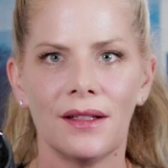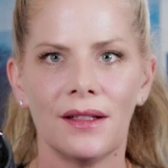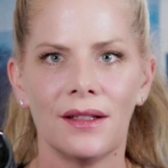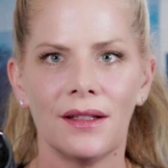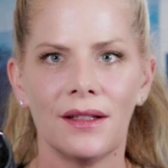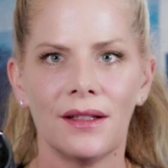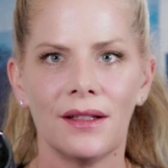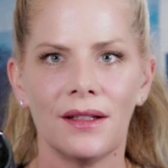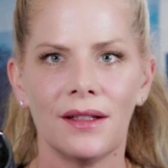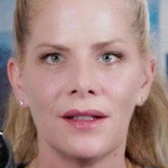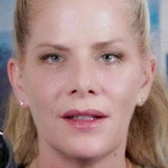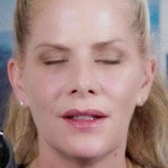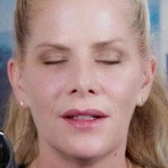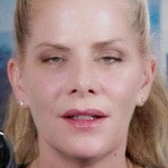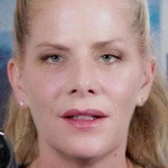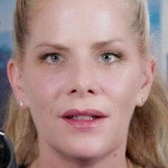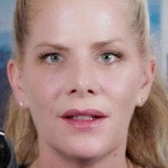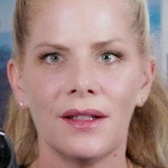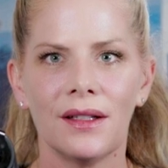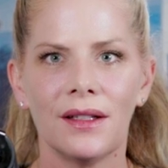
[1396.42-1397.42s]

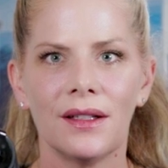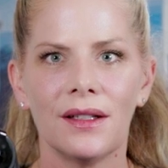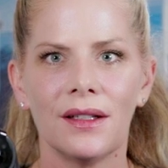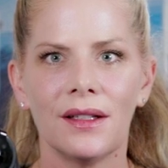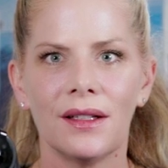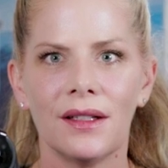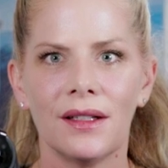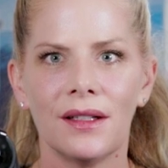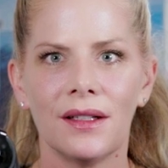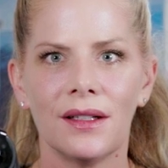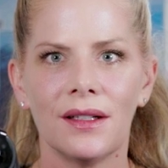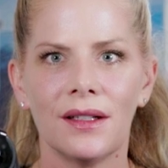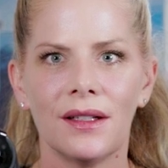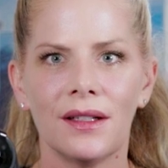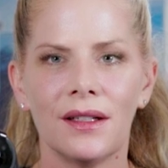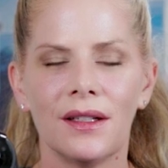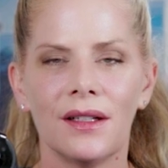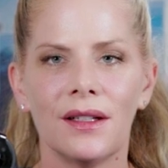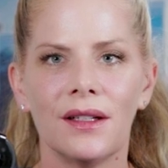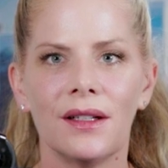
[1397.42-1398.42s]

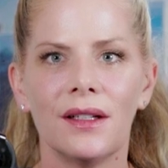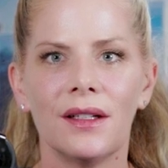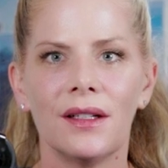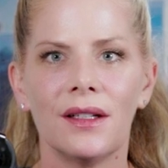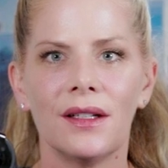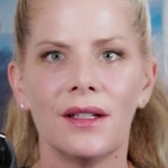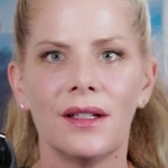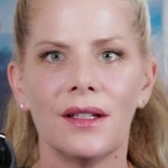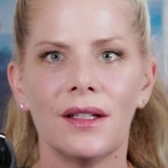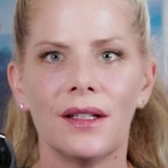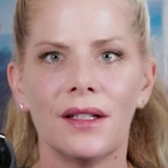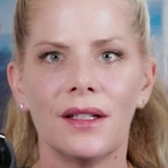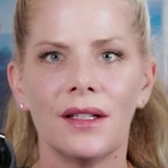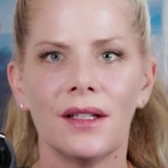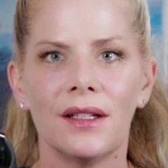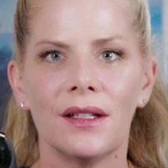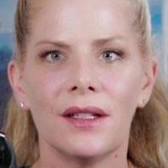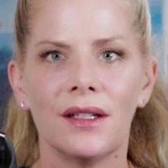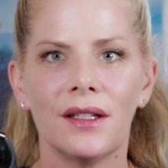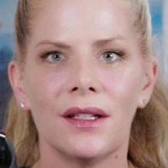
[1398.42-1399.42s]

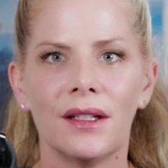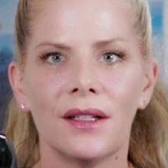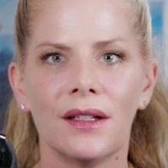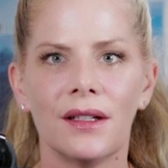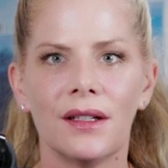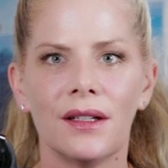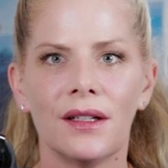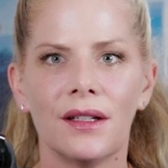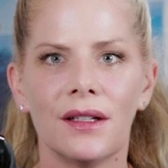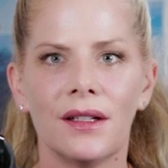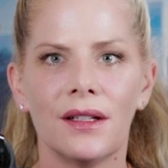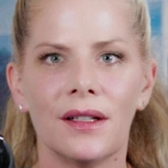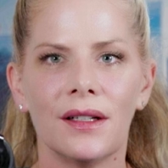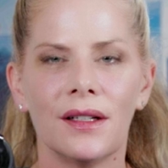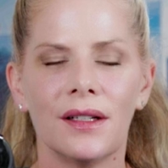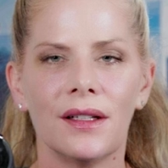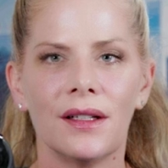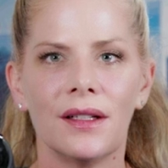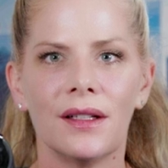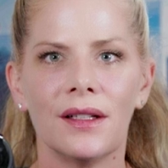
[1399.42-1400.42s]

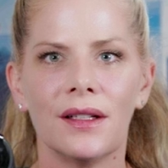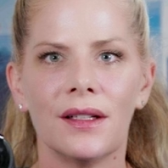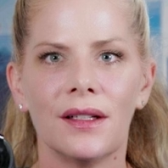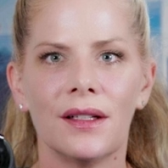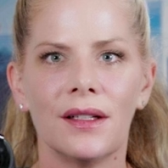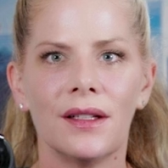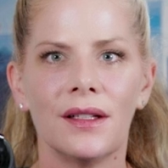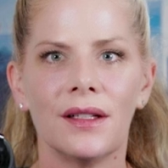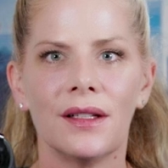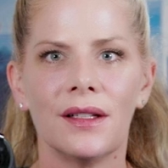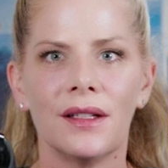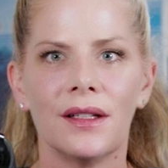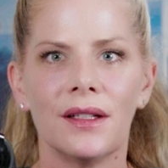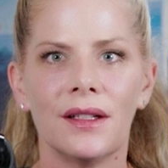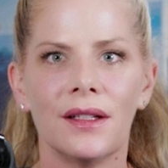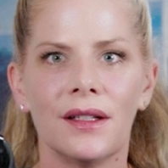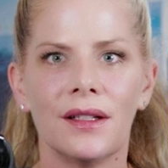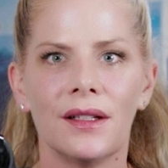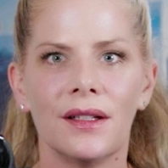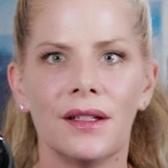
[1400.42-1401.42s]

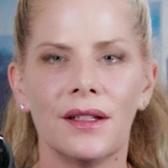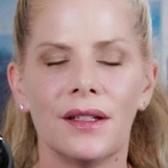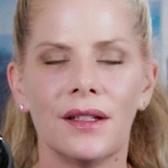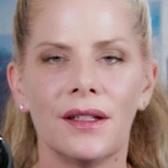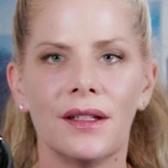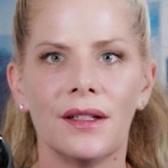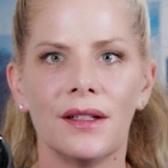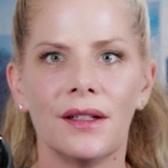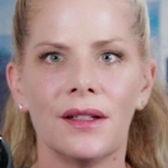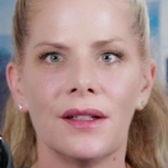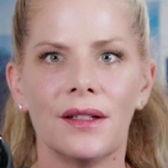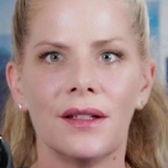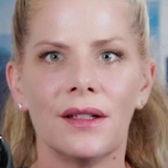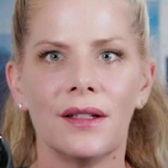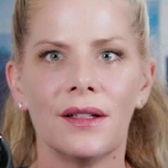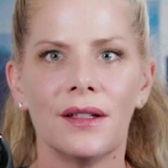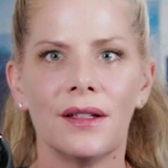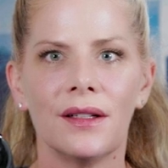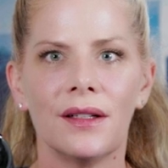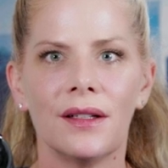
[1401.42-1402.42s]

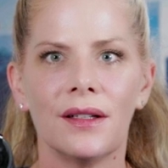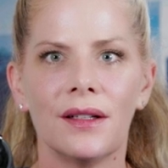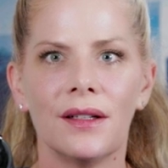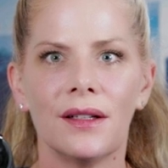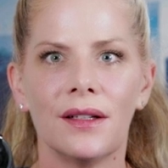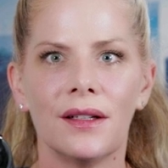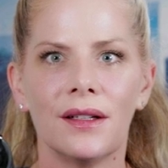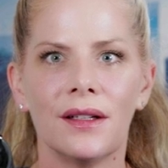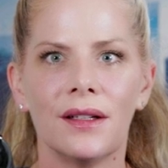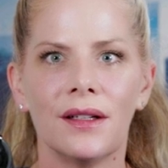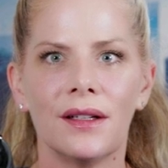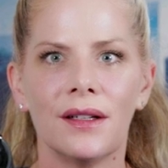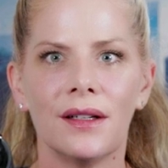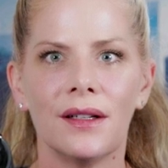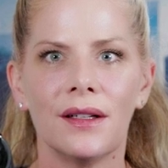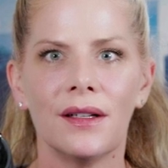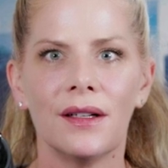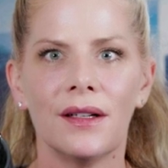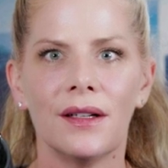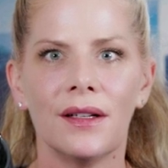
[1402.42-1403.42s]

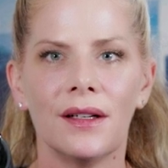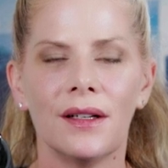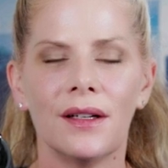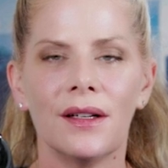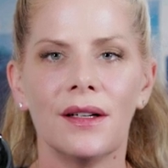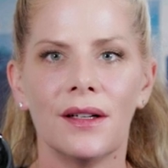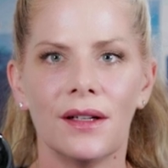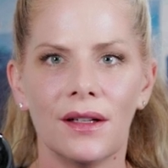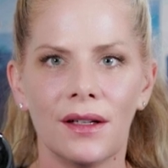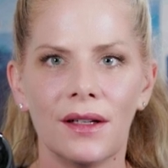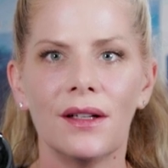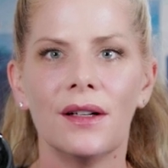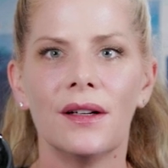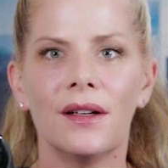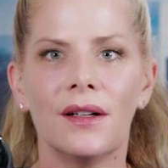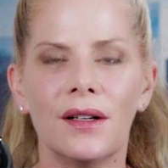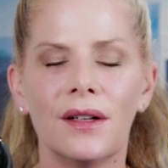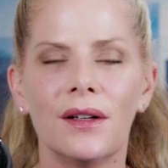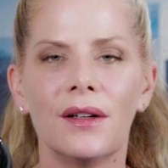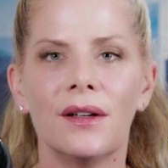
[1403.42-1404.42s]
(silent)